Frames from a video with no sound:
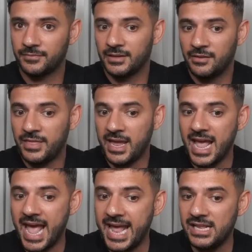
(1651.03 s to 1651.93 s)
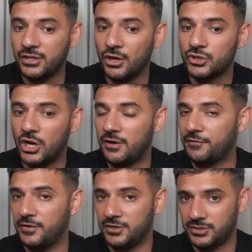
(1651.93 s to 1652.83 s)
They ate those
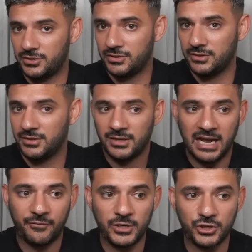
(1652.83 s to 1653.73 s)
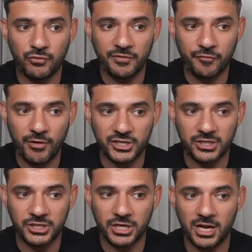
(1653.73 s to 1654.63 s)
offers. Now, if we just refresh the
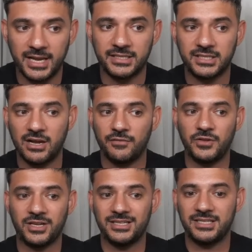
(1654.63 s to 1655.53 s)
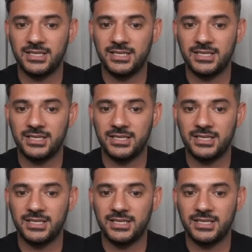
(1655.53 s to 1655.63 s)
chart itself, you can see